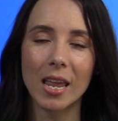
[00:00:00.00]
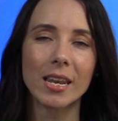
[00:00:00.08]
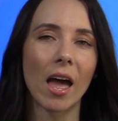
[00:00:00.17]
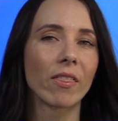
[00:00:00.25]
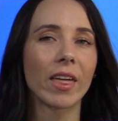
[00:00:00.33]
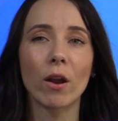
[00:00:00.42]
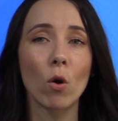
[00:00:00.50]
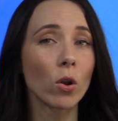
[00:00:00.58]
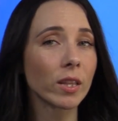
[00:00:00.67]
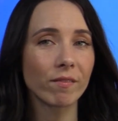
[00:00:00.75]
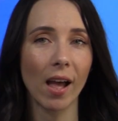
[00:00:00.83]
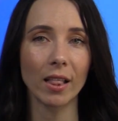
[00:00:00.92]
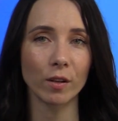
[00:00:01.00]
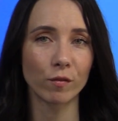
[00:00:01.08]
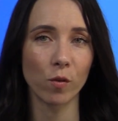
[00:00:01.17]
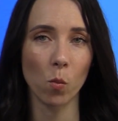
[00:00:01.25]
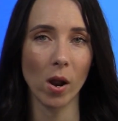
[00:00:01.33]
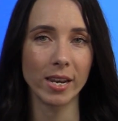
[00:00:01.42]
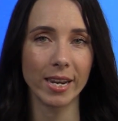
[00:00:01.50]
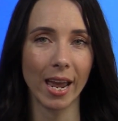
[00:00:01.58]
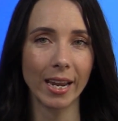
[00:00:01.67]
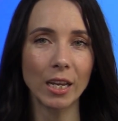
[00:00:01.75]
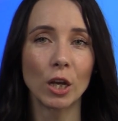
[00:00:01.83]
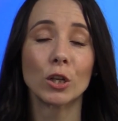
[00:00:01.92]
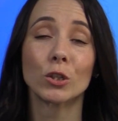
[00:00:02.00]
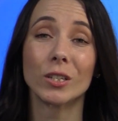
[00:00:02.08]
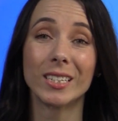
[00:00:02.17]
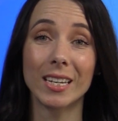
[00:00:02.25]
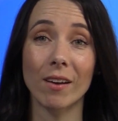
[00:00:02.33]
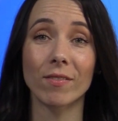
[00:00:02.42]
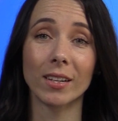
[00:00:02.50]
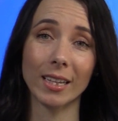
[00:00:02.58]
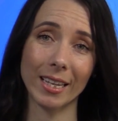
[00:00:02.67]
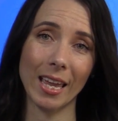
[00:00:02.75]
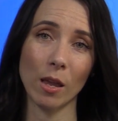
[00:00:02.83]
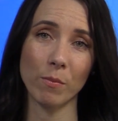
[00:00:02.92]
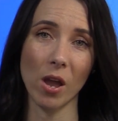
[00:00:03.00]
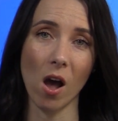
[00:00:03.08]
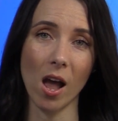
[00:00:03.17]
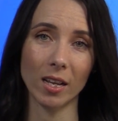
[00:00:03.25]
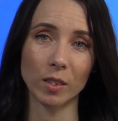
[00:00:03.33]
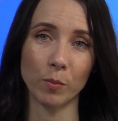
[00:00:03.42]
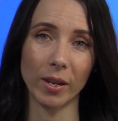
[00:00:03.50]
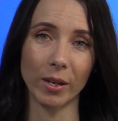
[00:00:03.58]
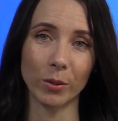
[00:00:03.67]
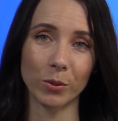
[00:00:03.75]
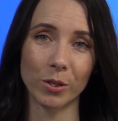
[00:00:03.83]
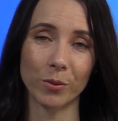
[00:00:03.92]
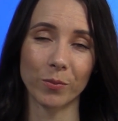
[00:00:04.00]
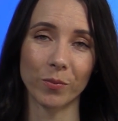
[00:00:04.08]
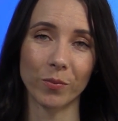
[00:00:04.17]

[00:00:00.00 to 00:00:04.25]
Now they're only valid for 1 day, so definitely keep your eyes peeled.